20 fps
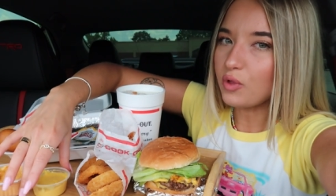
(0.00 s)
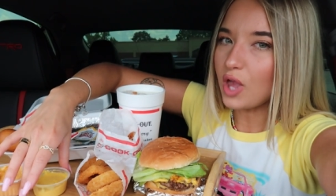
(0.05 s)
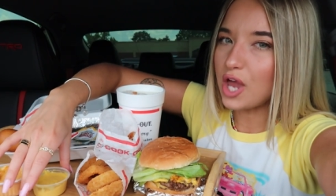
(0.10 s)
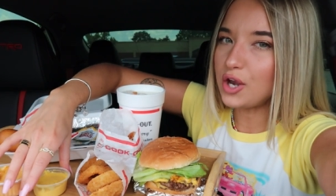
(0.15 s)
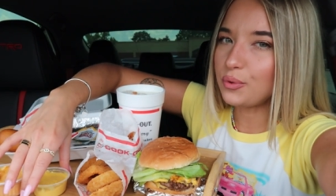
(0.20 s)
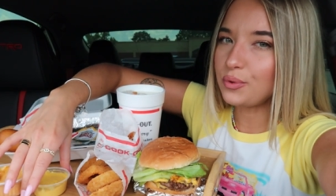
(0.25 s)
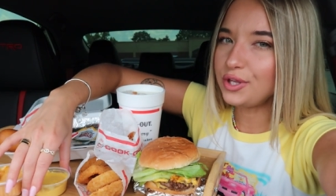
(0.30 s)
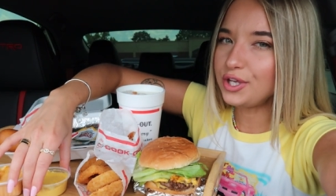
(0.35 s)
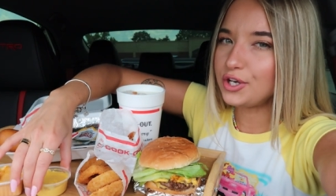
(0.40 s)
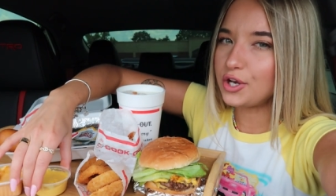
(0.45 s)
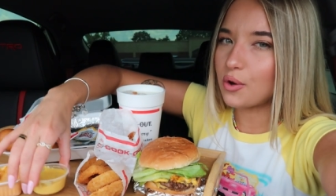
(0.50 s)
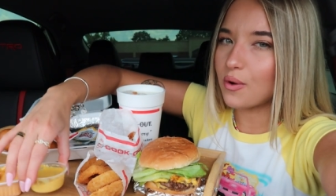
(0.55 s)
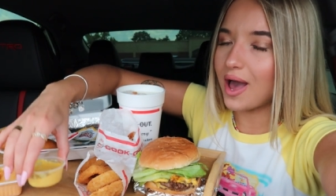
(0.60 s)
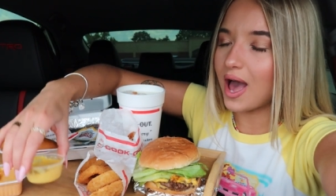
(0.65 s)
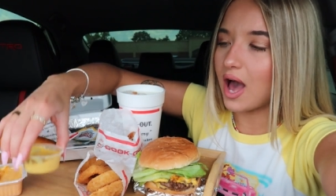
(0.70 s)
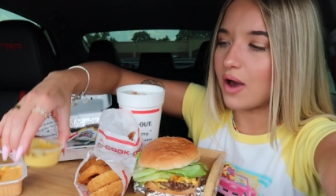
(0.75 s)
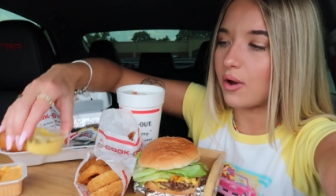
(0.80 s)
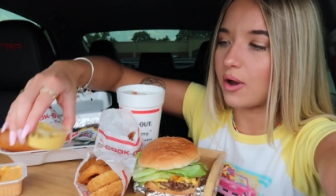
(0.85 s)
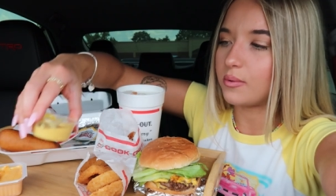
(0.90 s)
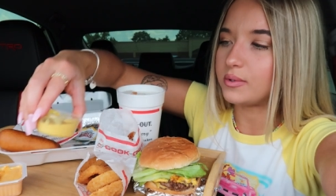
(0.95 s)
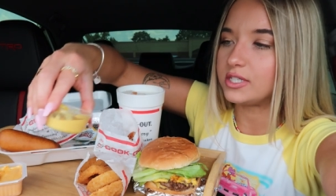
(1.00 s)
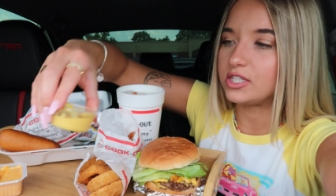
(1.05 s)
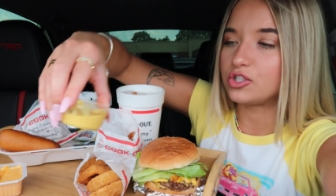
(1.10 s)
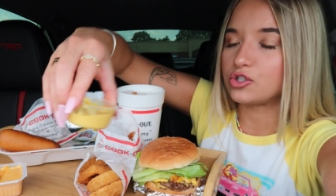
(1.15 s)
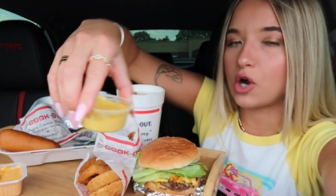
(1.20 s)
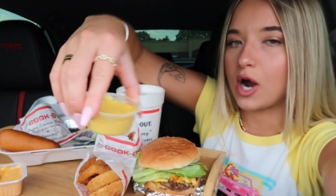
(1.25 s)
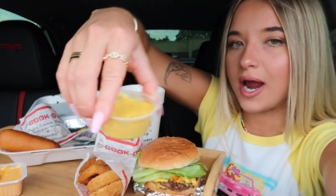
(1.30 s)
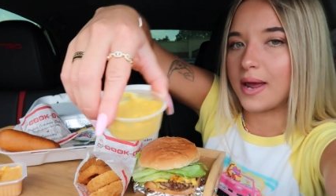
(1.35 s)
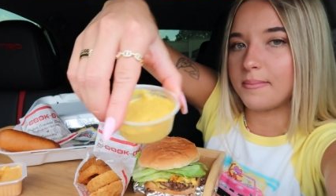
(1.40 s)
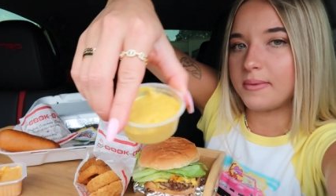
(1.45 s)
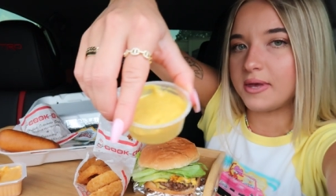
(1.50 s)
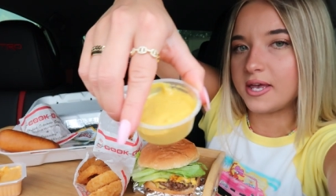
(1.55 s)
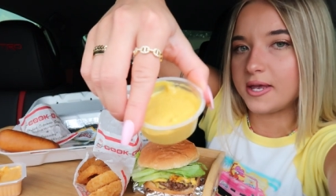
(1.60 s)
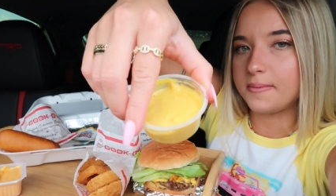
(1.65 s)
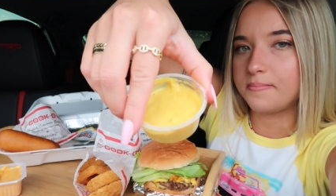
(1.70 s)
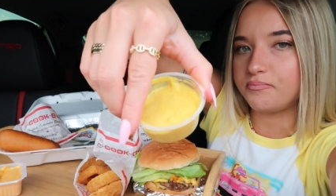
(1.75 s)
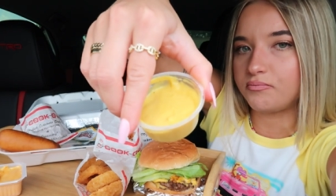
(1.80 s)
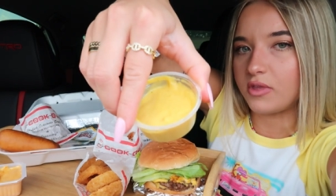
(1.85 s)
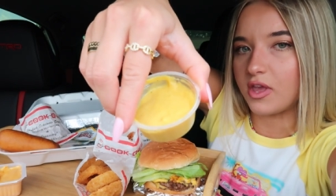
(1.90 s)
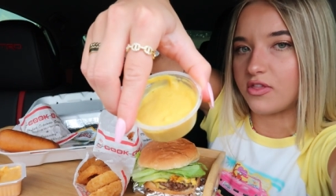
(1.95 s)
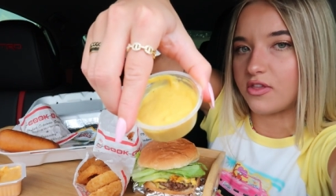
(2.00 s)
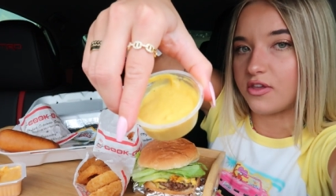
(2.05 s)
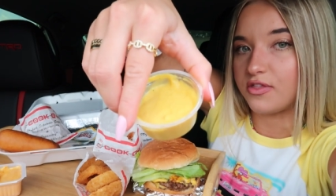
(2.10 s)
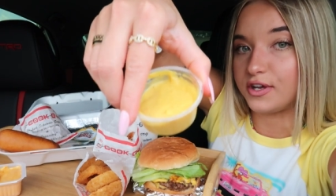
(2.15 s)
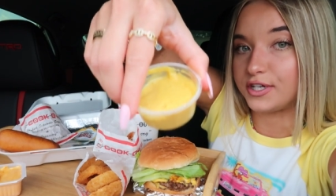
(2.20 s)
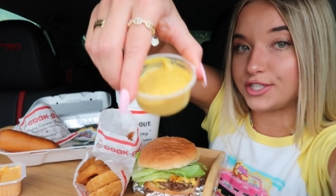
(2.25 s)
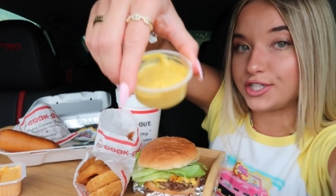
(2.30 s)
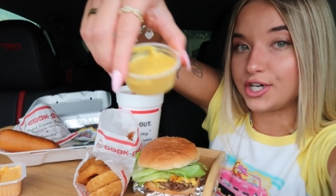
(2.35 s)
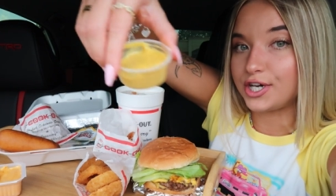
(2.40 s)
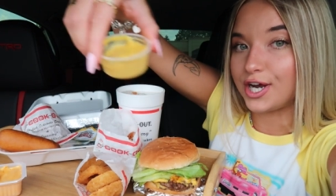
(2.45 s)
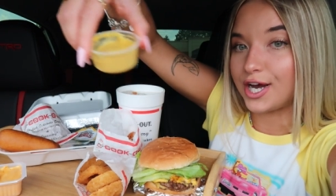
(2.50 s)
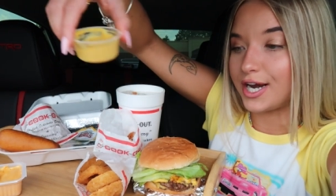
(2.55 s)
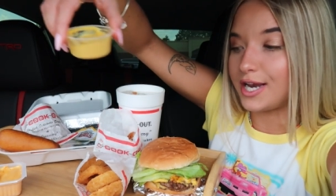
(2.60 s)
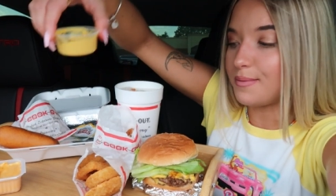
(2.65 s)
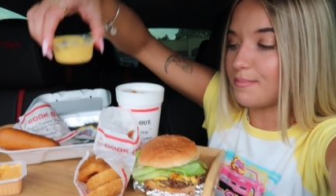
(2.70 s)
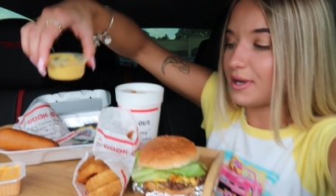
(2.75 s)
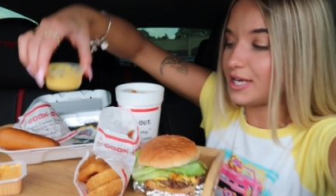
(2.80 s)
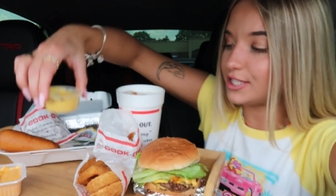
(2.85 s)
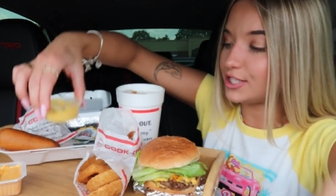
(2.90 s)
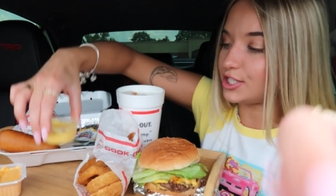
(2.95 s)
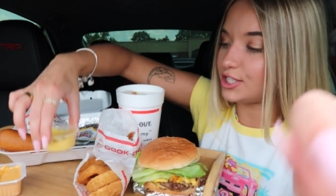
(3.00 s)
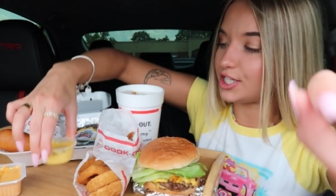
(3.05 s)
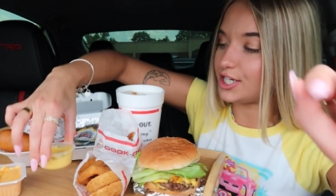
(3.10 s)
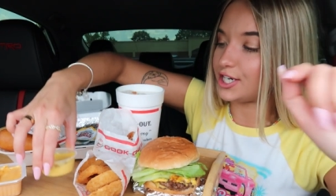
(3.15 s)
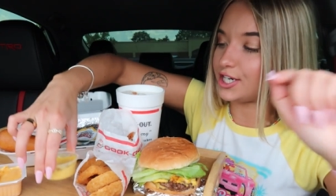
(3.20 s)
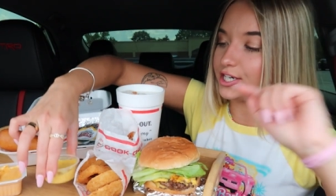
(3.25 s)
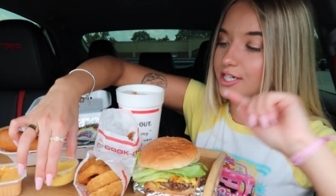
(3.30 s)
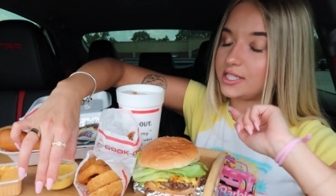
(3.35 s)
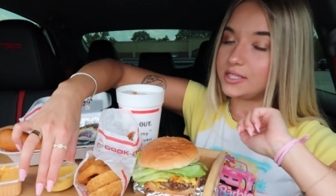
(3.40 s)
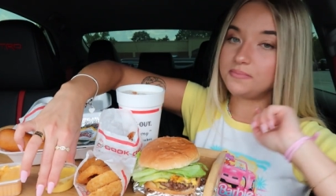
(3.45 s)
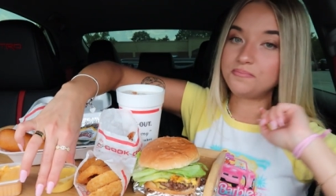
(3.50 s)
don't really know how I would describe it. And then there's our honey mustard.